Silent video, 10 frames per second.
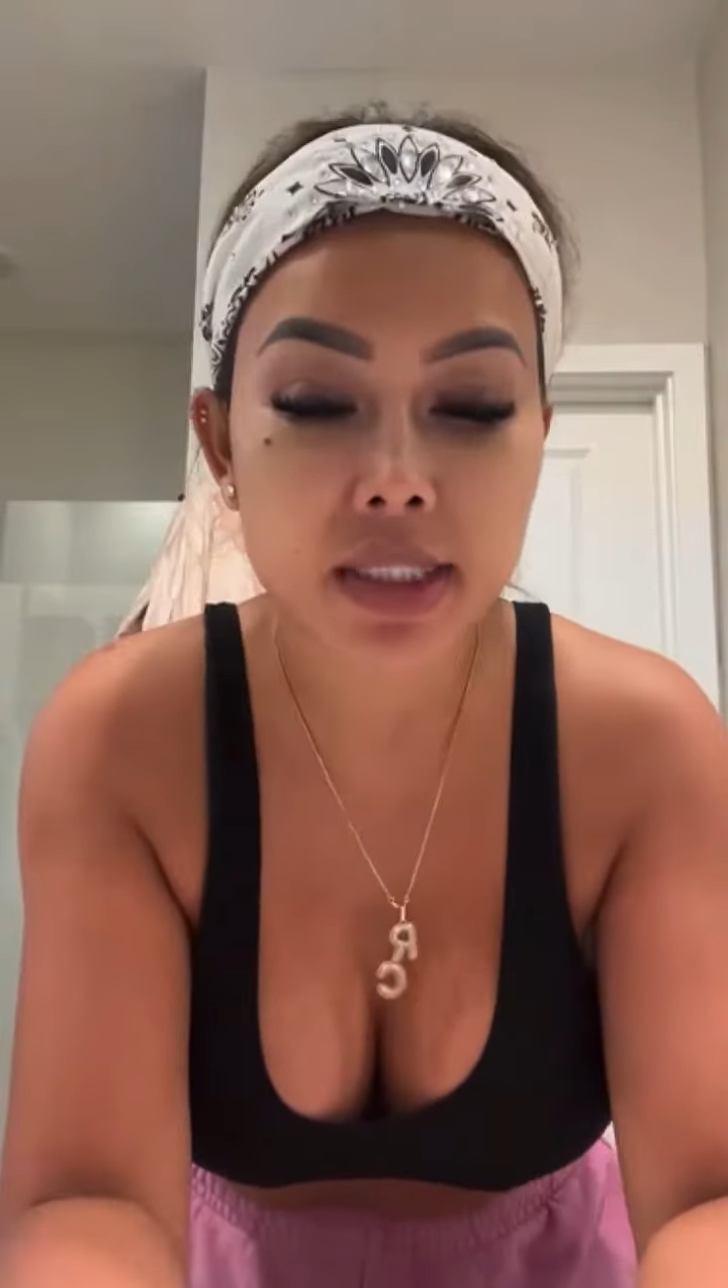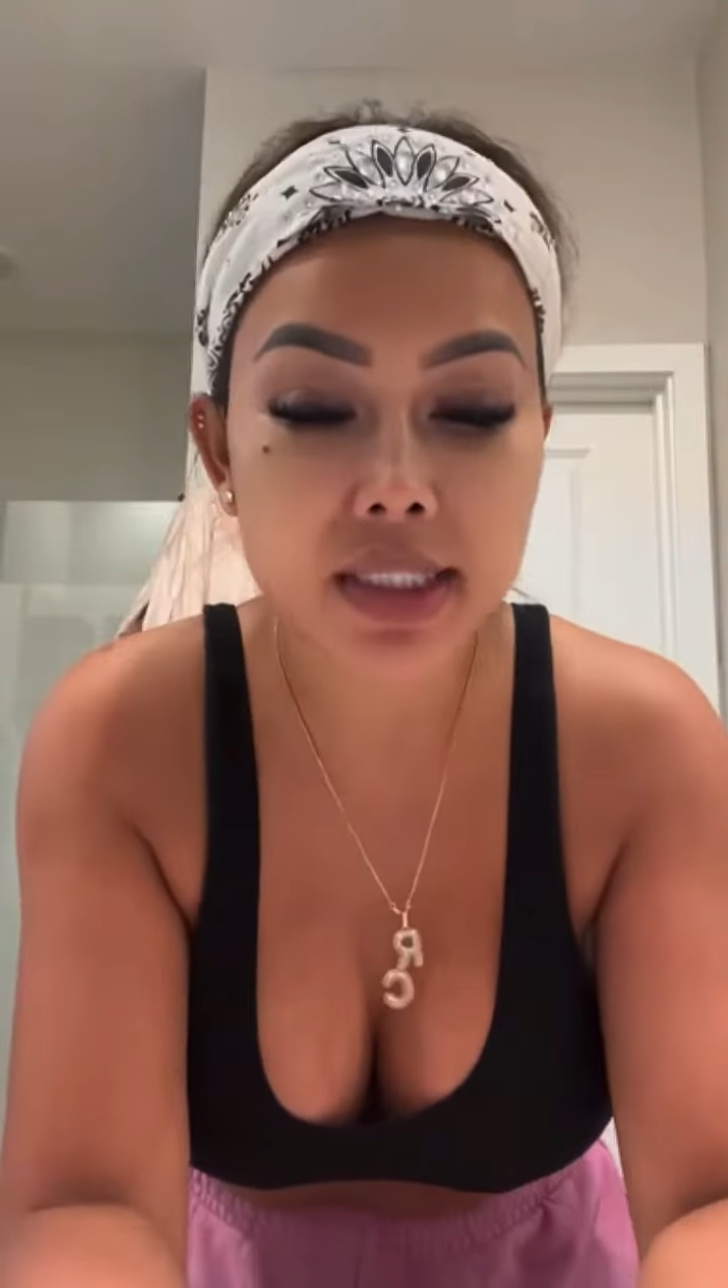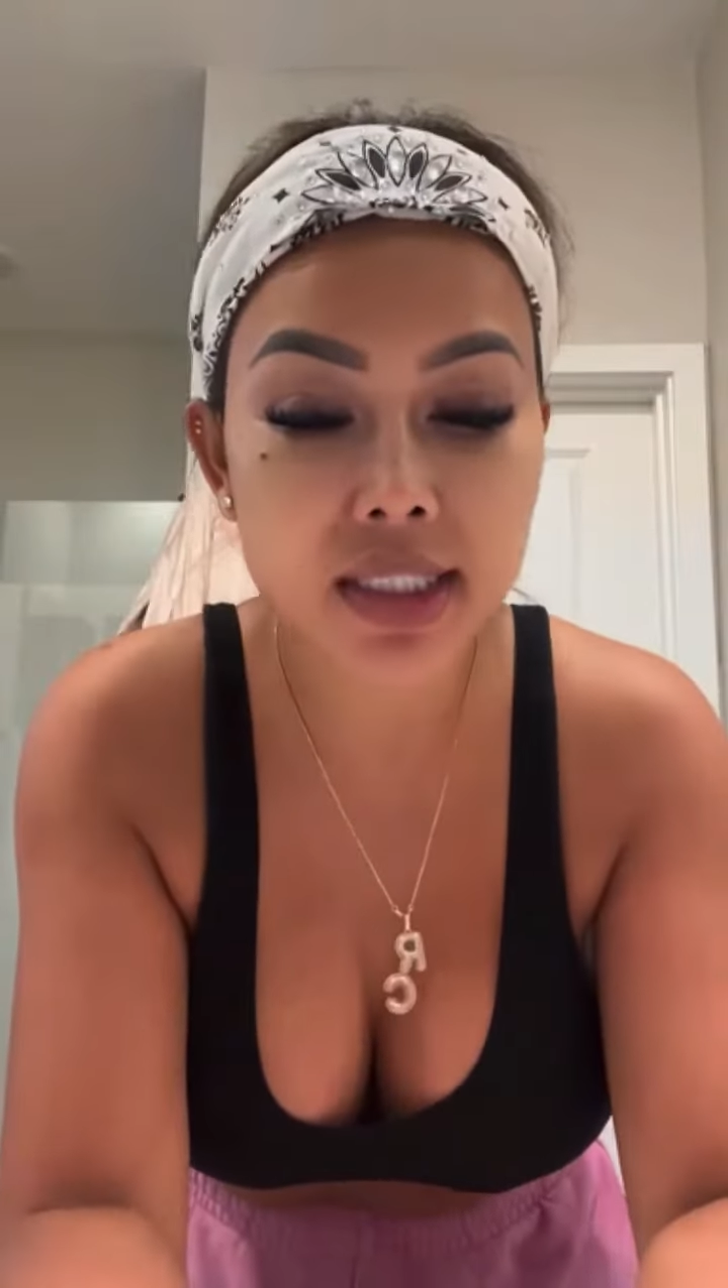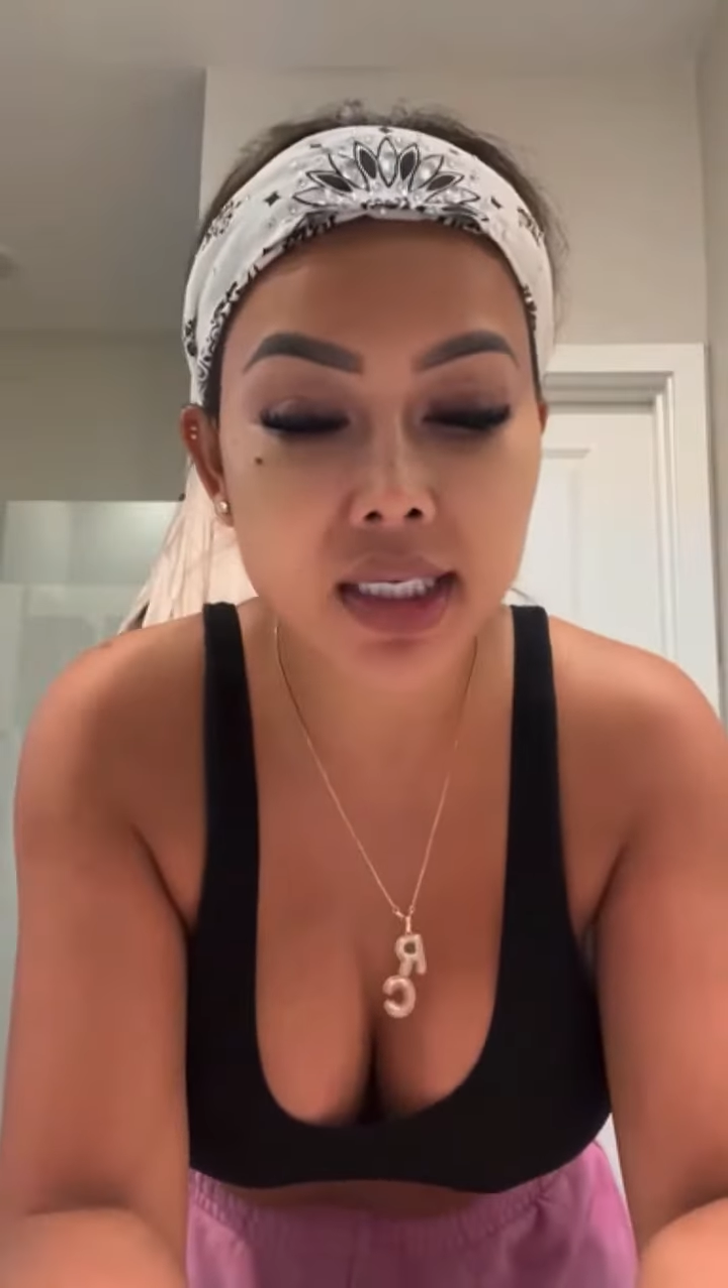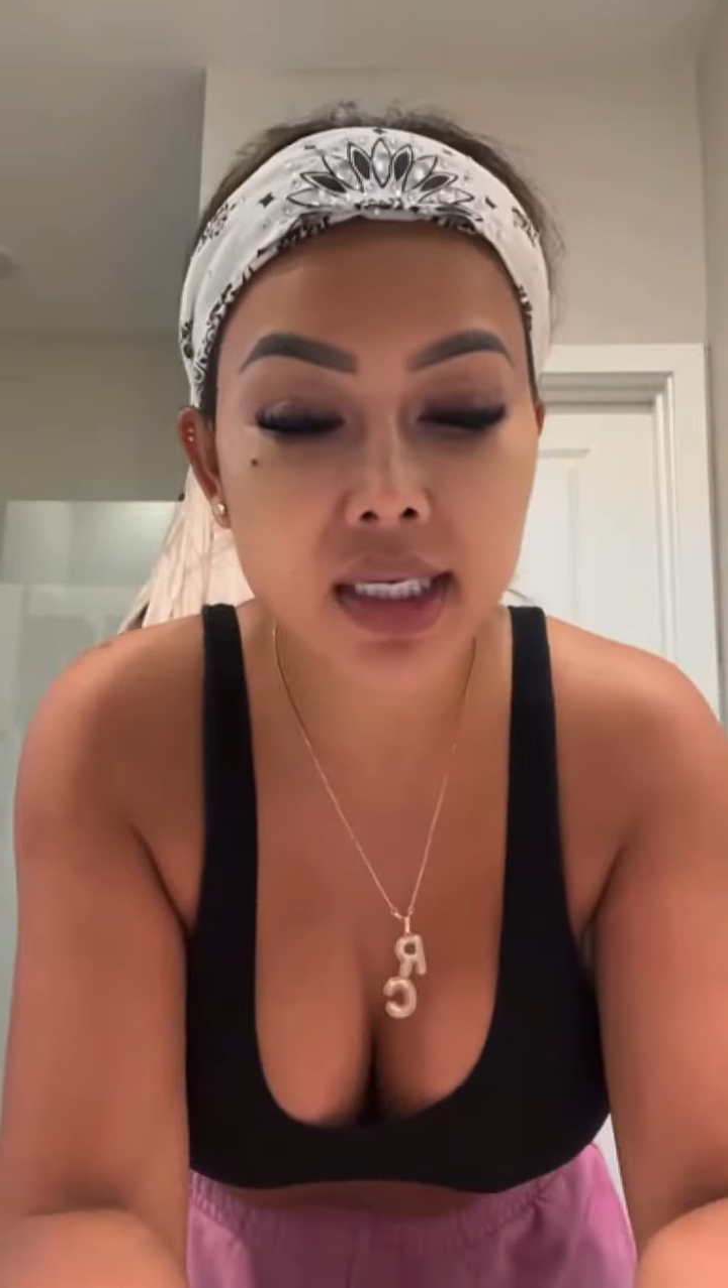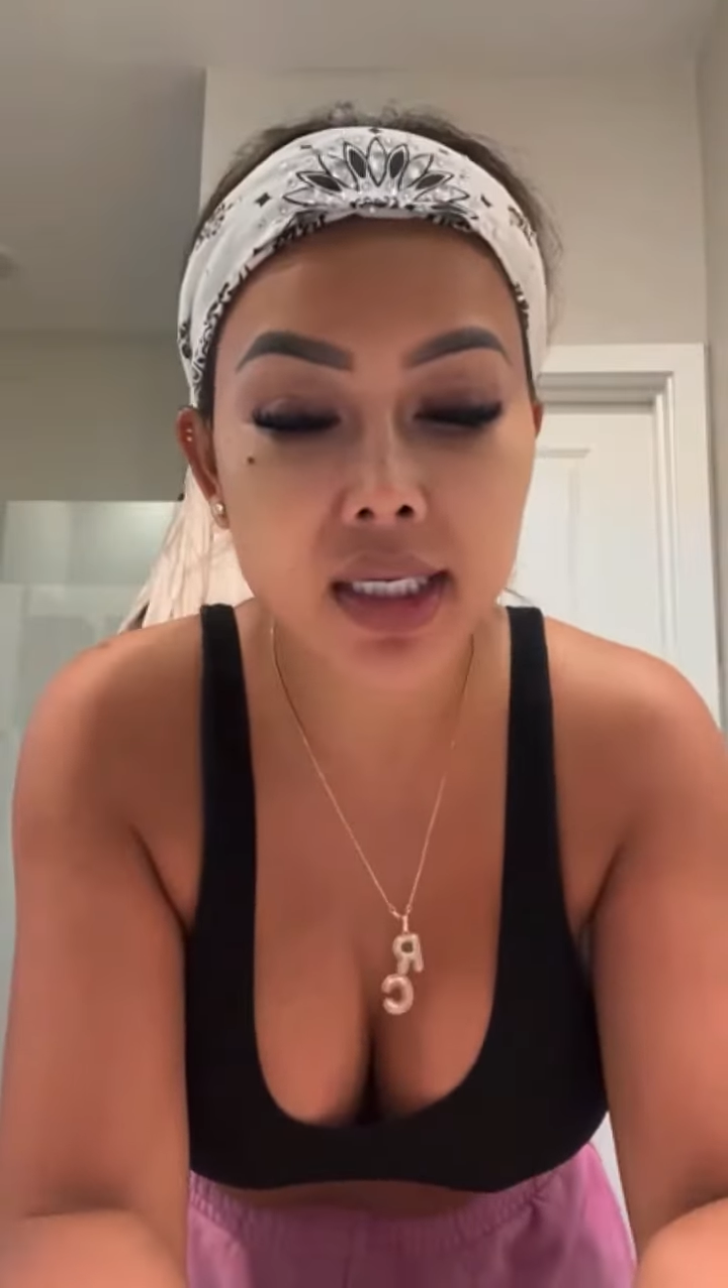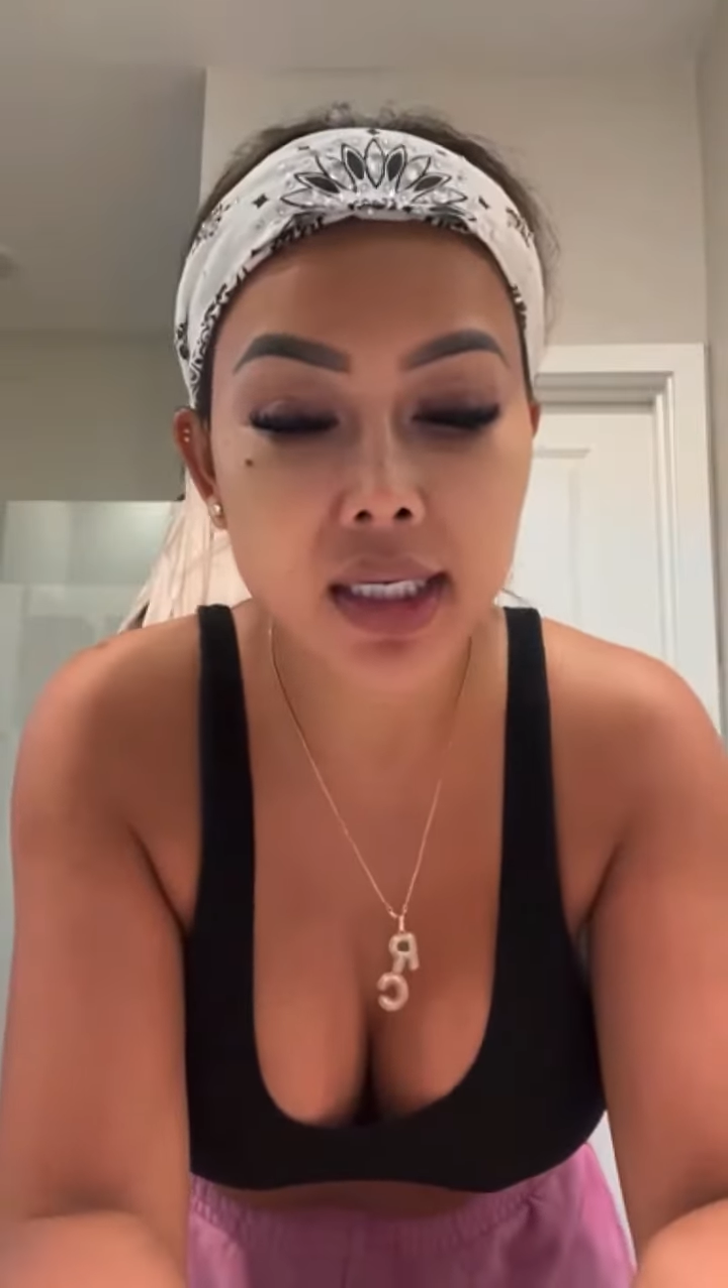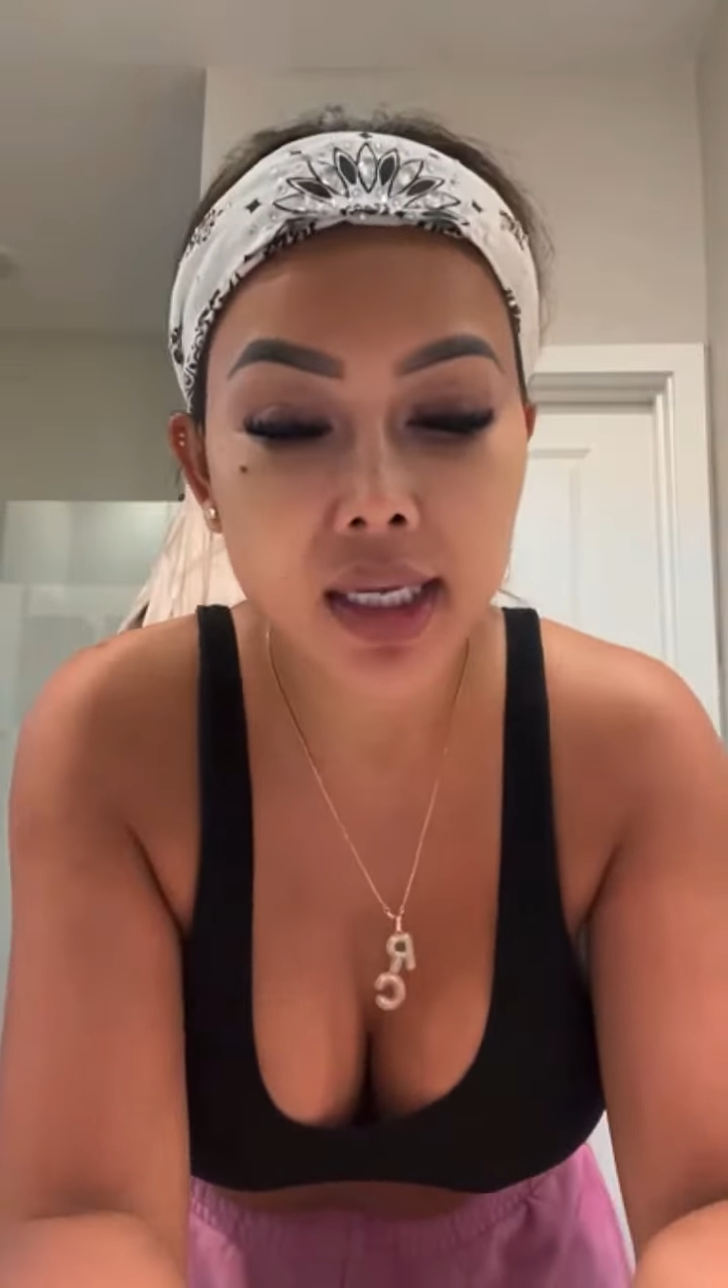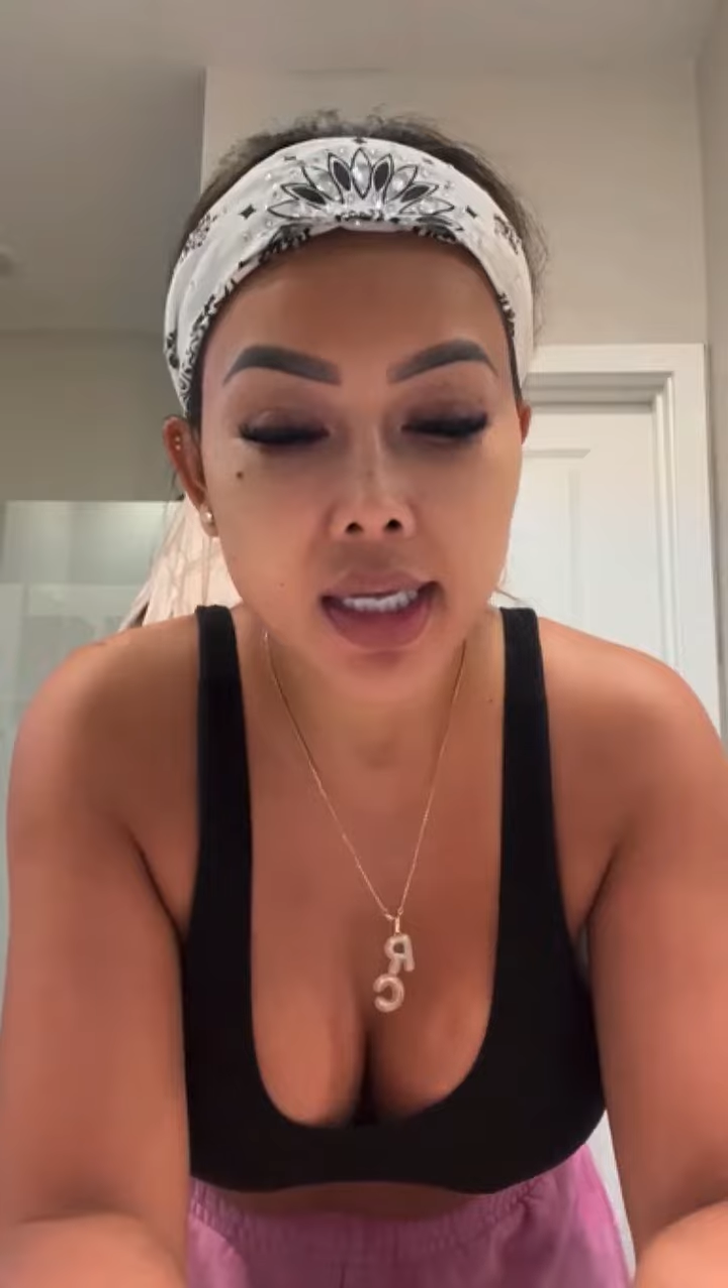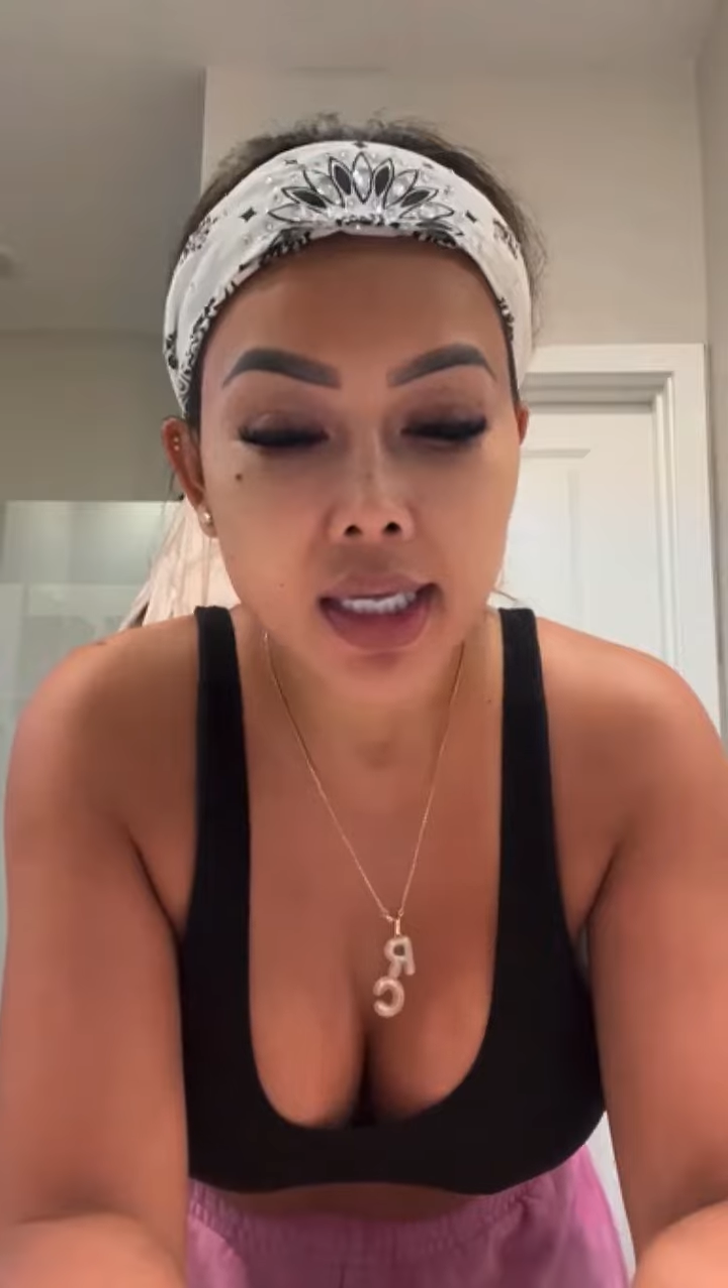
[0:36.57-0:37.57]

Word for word: C, it